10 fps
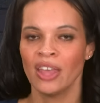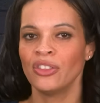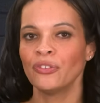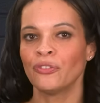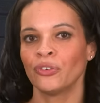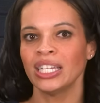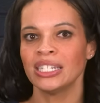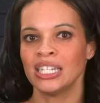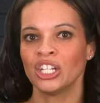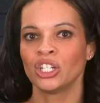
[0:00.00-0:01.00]
The free
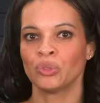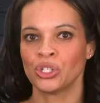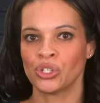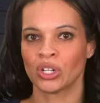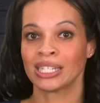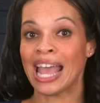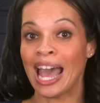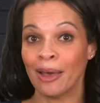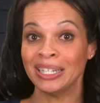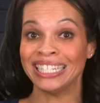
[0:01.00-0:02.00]
tier restricts
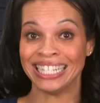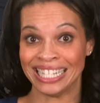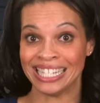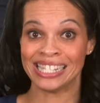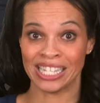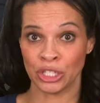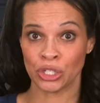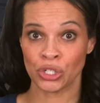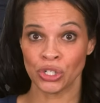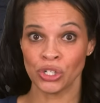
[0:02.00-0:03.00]
how many e
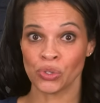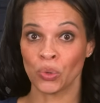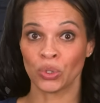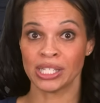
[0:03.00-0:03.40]
signatures or